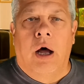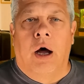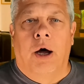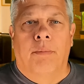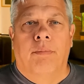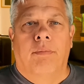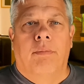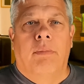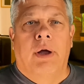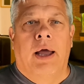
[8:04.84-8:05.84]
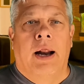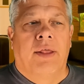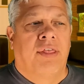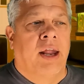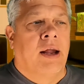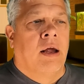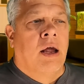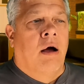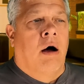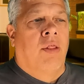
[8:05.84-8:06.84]
And I think
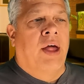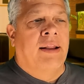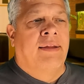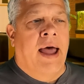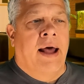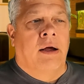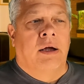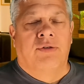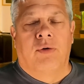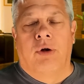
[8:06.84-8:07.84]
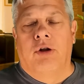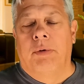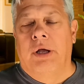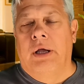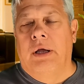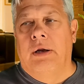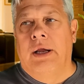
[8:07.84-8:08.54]
all that data is going to be